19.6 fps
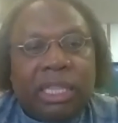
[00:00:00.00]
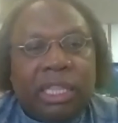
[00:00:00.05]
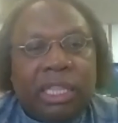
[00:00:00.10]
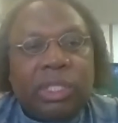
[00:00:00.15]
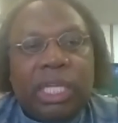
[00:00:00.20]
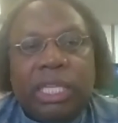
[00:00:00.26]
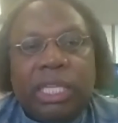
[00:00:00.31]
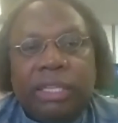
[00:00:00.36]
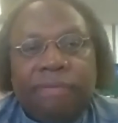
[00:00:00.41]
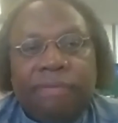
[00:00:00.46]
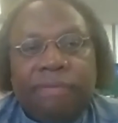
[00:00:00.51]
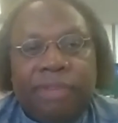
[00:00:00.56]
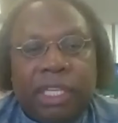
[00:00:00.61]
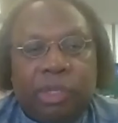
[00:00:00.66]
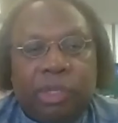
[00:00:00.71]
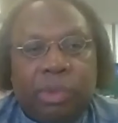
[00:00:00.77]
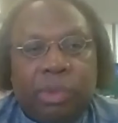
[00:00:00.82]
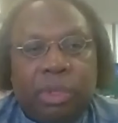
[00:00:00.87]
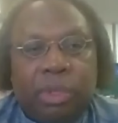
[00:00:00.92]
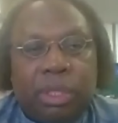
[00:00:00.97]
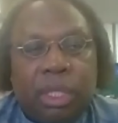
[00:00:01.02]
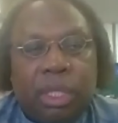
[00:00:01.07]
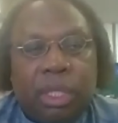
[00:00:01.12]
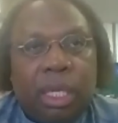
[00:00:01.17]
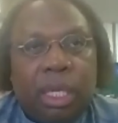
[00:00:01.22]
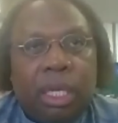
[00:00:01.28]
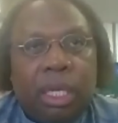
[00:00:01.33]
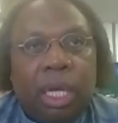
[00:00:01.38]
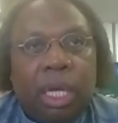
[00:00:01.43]
that those
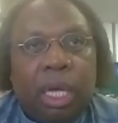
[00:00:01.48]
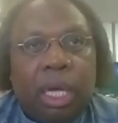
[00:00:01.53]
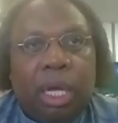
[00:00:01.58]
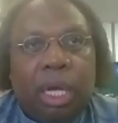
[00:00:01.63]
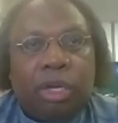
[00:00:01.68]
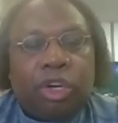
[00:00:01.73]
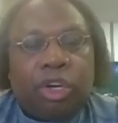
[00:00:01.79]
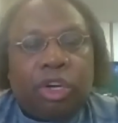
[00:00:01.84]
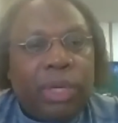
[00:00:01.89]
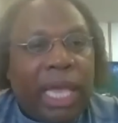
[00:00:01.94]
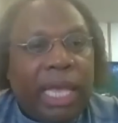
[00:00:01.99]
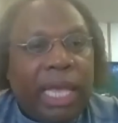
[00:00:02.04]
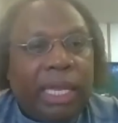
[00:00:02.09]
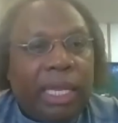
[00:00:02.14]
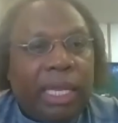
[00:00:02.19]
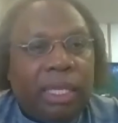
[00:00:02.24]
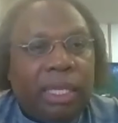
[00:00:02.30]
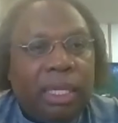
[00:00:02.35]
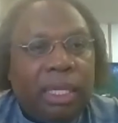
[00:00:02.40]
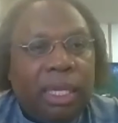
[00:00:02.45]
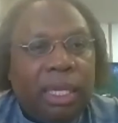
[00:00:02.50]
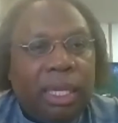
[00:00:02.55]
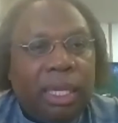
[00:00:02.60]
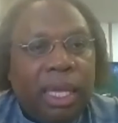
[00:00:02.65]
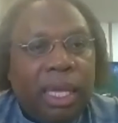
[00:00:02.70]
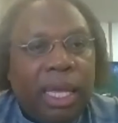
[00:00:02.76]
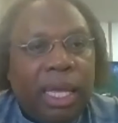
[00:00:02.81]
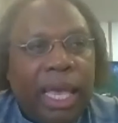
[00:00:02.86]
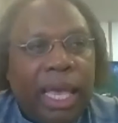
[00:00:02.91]
individuals created
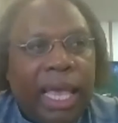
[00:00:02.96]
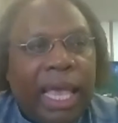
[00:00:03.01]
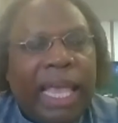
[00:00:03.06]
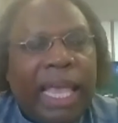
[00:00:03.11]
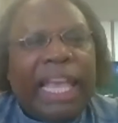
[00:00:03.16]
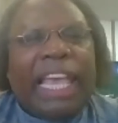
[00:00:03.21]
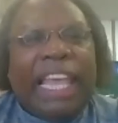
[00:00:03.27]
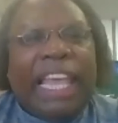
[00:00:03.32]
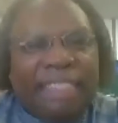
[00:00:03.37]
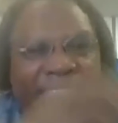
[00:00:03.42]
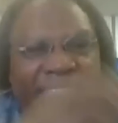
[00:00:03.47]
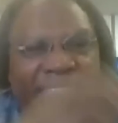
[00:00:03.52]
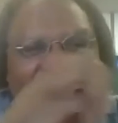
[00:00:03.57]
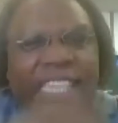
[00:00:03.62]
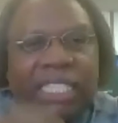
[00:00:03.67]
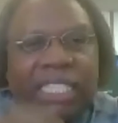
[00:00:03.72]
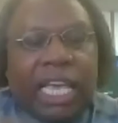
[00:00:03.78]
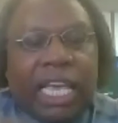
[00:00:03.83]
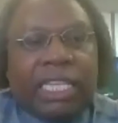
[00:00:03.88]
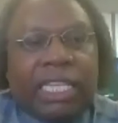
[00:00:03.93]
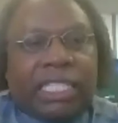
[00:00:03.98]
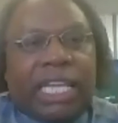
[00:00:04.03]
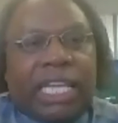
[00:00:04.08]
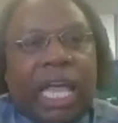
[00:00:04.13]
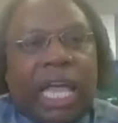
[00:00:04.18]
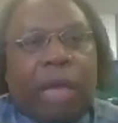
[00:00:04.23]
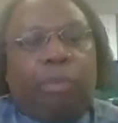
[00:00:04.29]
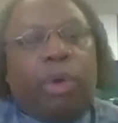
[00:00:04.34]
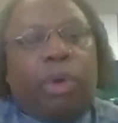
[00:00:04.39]
in this day
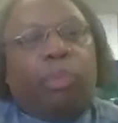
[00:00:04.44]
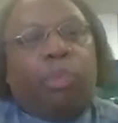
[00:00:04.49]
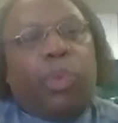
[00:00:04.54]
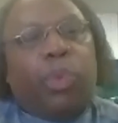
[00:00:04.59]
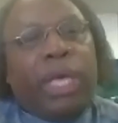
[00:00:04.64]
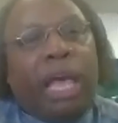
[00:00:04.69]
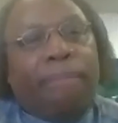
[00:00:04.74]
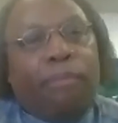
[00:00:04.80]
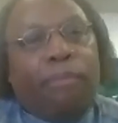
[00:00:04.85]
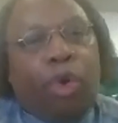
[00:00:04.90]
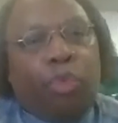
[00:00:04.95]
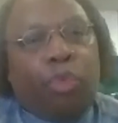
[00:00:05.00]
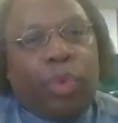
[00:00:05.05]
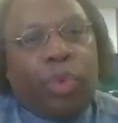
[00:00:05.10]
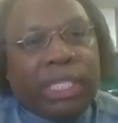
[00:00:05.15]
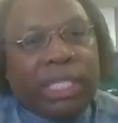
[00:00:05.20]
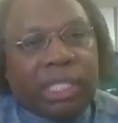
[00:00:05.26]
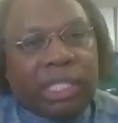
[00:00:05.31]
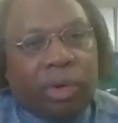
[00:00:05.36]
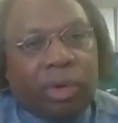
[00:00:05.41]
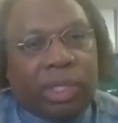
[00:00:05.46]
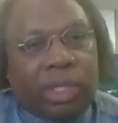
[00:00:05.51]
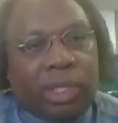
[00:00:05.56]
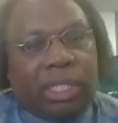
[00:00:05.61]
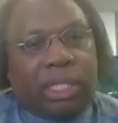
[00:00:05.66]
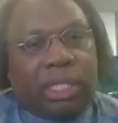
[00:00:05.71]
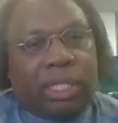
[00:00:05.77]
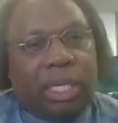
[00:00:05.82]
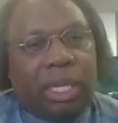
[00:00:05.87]
and time when we have more
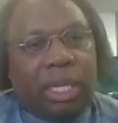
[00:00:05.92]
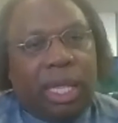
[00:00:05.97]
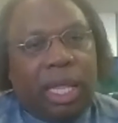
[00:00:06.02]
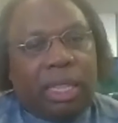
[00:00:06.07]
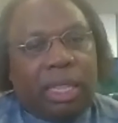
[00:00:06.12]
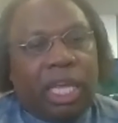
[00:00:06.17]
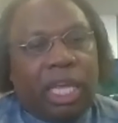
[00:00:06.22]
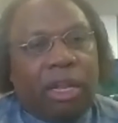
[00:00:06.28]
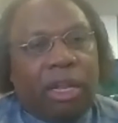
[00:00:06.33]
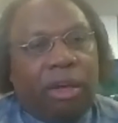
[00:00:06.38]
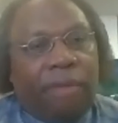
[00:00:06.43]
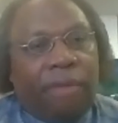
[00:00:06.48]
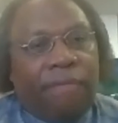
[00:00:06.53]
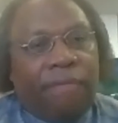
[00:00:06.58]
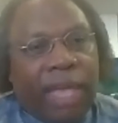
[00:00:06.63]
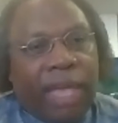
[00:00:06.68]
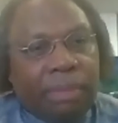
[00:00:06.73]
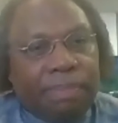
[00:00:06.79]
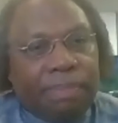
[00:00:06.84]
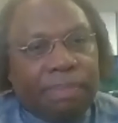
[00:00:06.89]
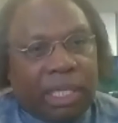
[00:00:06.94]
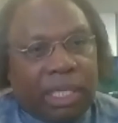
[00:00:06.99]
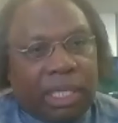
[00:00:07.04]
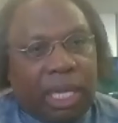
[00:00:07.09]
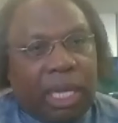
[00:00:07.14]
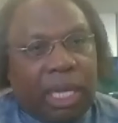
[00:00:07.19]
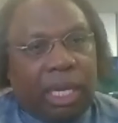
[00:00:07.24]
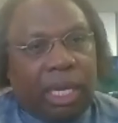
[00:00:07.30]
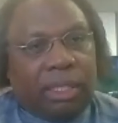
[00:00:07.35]
resources that are available
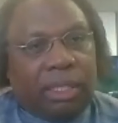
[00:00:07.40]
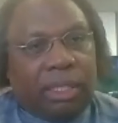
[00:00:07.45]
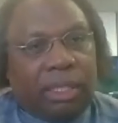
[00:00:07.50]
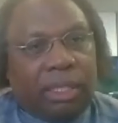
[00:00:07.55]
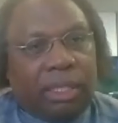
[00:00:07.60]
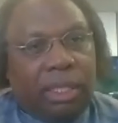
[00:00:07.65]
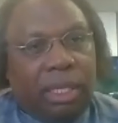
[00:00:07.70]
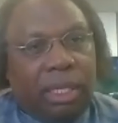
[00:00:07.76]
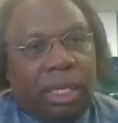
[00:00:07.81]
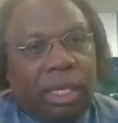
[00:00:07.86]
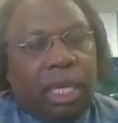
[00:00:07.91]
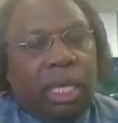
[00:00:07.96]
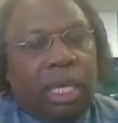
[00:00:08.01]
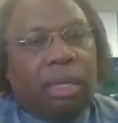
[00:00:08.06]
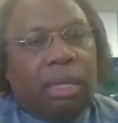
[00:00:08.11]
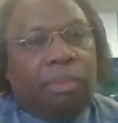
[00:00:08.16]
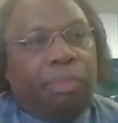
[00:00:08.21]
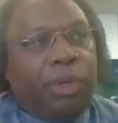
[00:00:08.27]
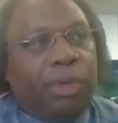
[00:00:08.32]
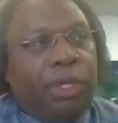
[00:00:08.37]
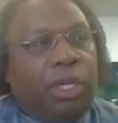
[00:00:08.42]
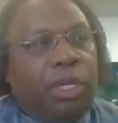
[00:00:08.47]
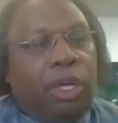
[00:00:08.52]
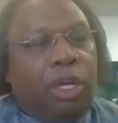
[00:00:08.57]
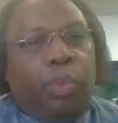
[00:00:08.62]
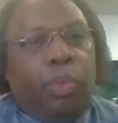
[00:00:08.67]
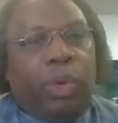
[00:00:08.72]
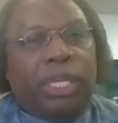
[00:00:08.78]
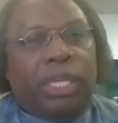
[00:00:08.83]
to us? We
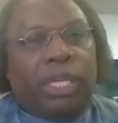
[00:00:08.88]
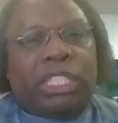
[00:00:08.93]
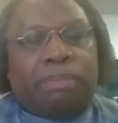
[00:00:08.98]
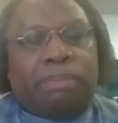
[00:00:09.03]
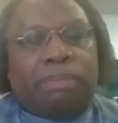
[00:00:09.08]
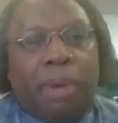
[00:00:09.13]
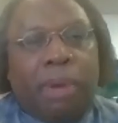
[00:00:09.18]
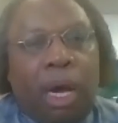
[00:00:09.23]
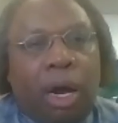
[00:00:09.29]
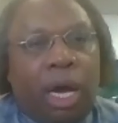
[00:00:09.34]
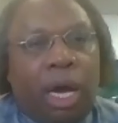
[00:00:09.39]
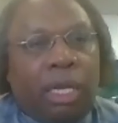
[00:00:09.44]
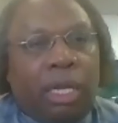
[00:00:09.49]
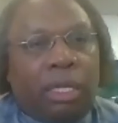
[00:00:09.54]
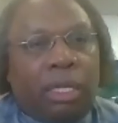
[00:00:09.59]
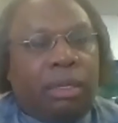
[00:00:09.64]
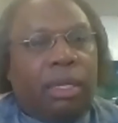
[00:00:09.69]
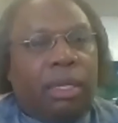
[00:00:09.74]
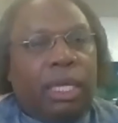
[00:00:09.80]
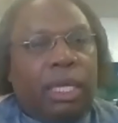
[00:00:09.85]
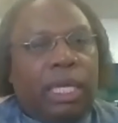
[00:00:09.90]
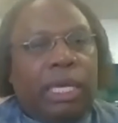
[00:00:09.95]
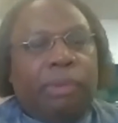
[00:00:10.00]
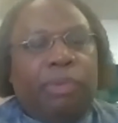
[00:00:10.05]
know we're smart,